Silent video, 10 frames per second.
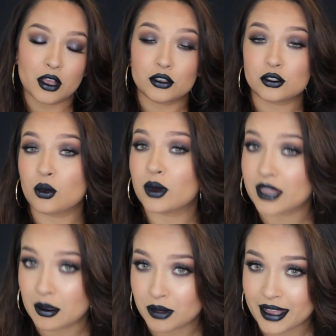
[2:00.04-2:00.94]
So wear
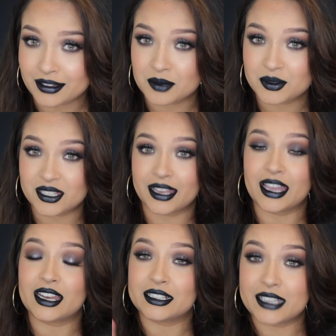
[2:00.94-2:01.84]
that black lipstick.
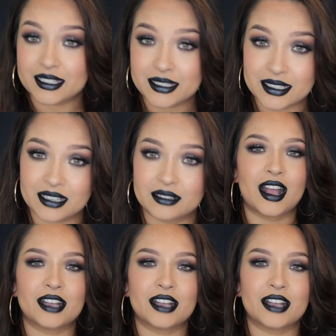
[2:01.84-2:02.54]
And I tested it.